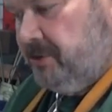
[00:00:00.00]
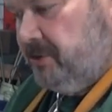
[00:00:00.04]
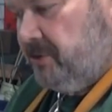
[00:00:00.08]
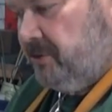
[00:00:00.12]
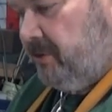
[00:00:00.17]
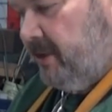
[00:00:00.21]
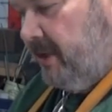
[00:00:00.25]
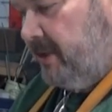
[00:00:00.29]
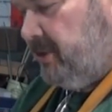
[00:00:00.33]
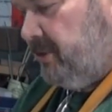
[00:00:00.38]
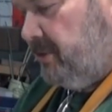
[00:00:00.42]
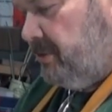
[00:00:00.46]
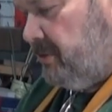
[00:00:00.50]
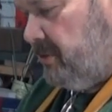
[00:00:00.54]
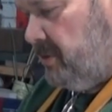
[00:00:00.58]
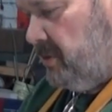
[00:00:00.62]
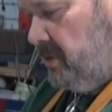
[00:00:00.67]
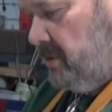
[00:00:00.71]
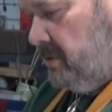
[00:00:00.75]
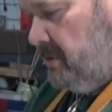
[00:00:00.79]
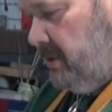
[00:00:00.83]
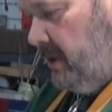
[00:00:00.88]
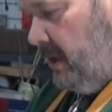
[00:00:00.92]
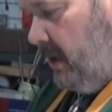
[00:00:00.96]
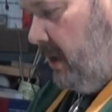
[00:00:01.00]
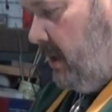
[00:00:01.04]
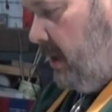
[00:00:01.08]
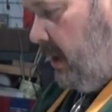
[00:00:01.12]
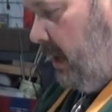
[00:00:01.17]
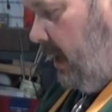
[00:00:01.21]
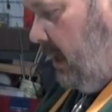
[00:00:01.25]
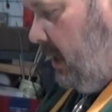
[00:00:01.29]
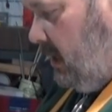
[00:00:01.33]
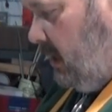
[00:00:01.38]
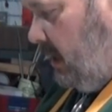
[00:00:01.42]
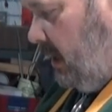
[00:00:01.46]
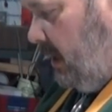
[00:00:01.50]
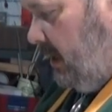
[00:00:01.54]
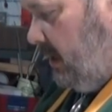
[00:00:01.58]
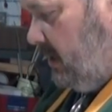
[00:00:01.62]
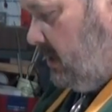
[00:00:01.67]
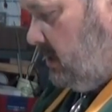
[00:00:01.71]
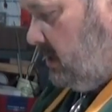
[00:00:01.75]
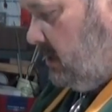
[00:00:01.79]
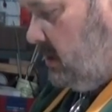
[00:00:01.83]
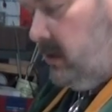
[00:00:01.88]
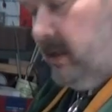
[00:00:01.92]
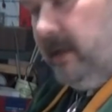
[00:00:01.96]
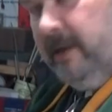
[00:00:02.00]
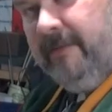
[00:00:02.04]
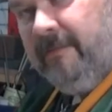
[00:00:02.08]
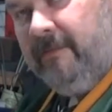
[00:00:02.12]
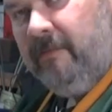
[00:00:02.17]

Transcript: stretchers, 8 legs, and